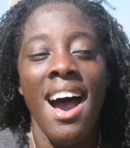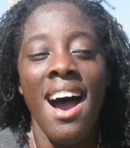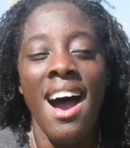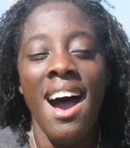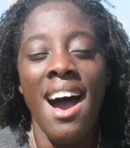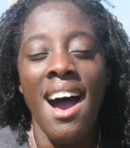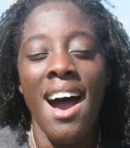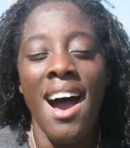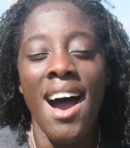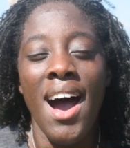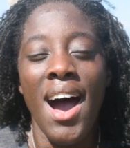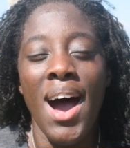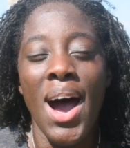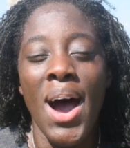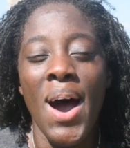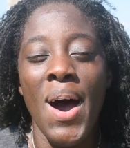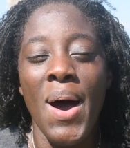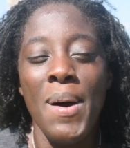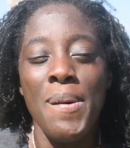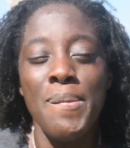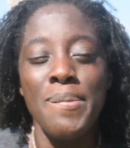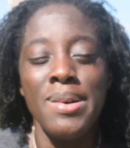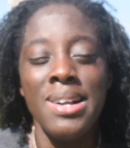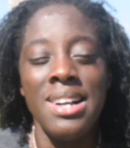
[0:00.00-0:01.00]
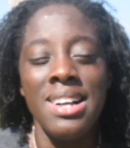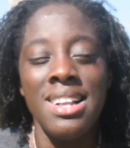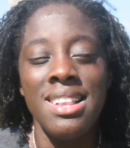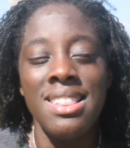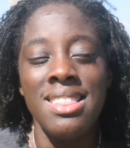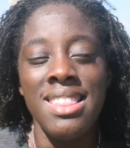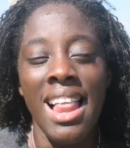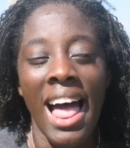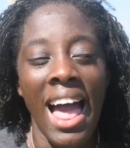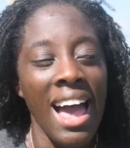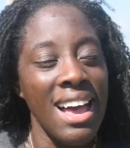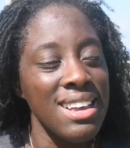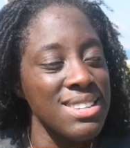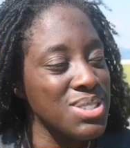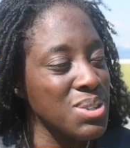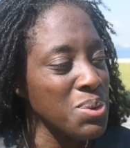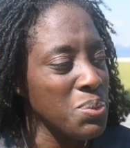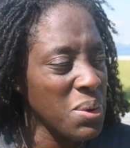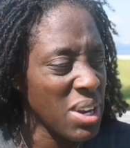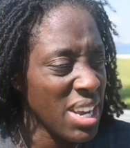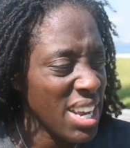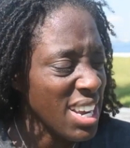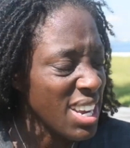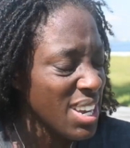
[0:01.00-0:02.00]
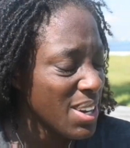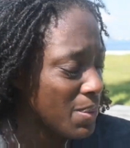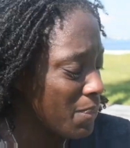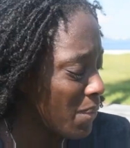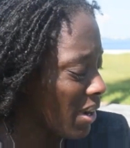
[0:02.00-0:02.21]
um last week